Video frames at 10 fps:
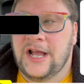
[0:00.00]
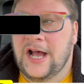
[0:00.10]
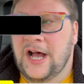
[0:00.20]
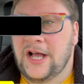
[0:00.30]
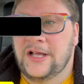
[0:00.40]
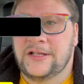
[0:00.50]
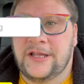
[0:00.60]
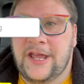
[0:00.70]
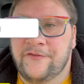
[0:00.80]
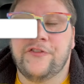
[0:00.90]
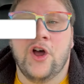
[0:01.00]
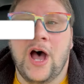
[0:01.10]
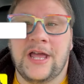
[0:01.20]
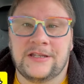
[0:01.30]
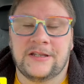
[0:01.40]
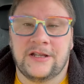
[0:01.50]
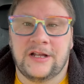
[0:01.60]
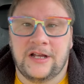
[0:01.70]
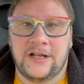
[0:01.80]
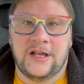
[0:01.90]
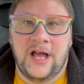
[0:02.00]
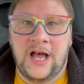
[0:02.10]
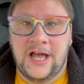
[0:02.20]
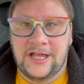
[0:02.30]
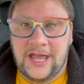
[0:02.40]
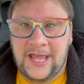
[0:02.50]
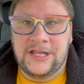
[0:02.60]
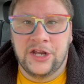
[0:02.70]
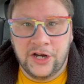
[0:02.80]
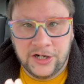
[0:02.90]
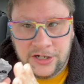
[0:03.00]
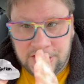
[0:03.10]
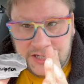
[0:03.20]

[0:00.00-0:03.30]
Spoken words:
If not a year